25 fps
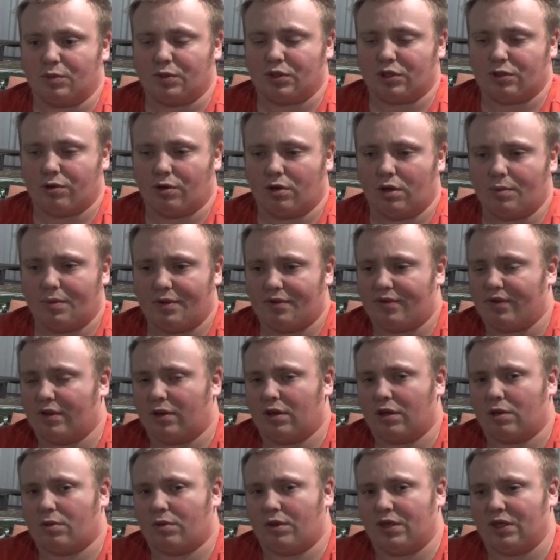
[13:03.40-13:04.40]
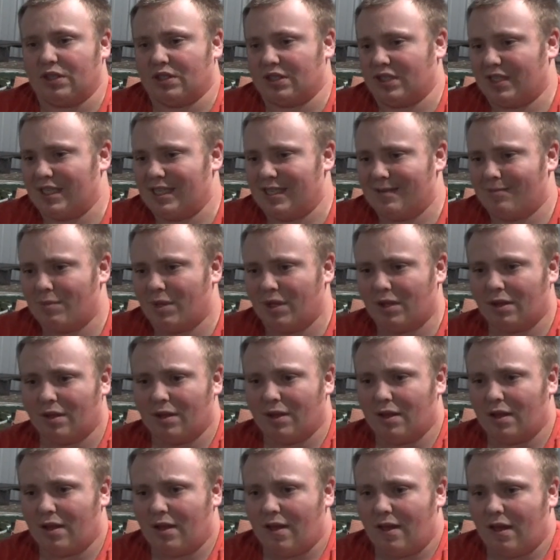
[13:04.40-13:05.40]
to subscribe if you like what you see.
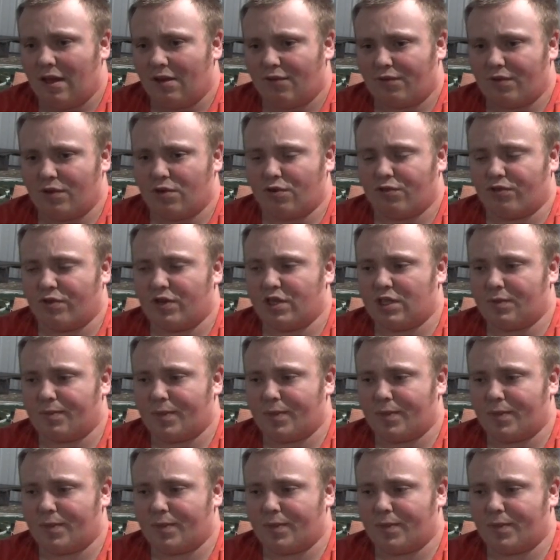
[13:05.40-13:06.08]
Feel free